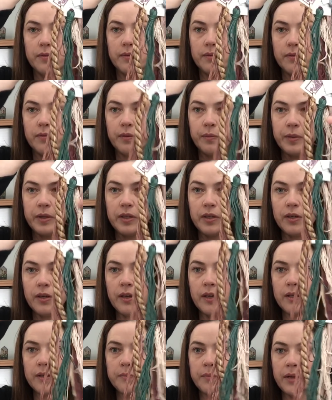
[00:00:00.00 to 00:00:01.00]
will be
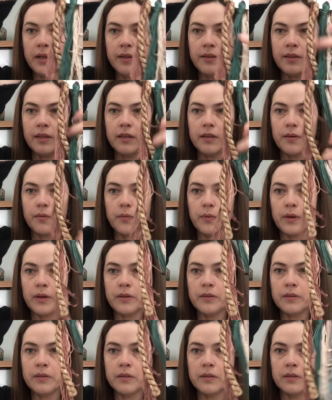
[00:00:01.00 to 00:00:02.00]
good, but I think it
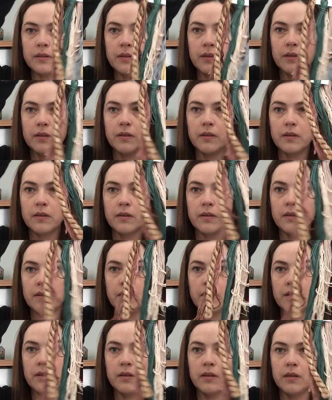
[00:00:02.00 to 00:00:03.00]
will.
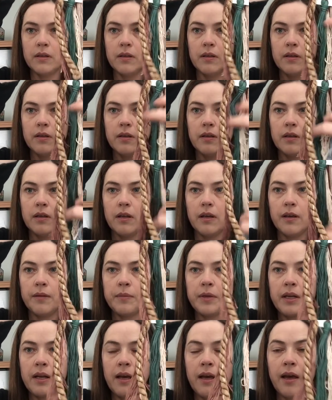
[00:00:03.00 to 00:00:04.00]
I
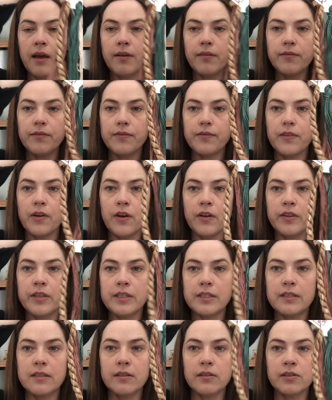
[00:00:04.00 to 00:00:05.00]
mean, I have all
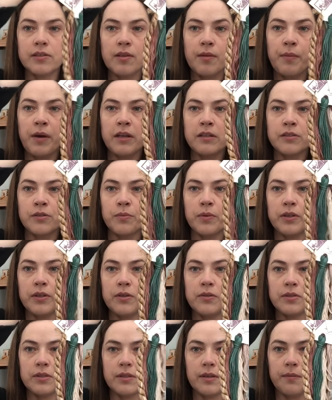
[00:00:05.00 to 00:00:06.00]
these silks, I might as well
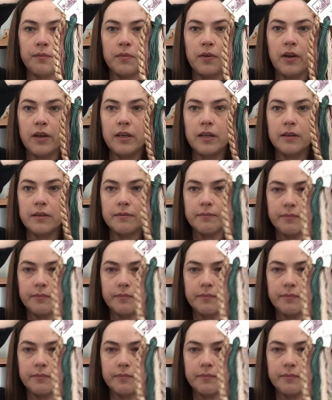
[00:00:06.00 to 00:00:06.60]
use them, right?